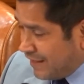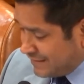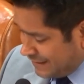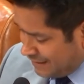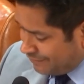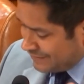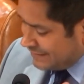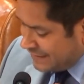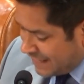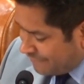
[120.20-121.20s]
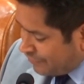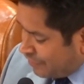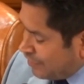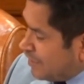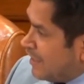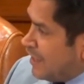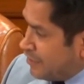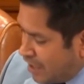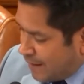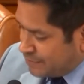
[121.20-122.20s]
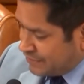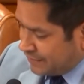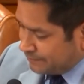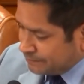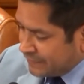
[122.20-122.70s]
was never an option.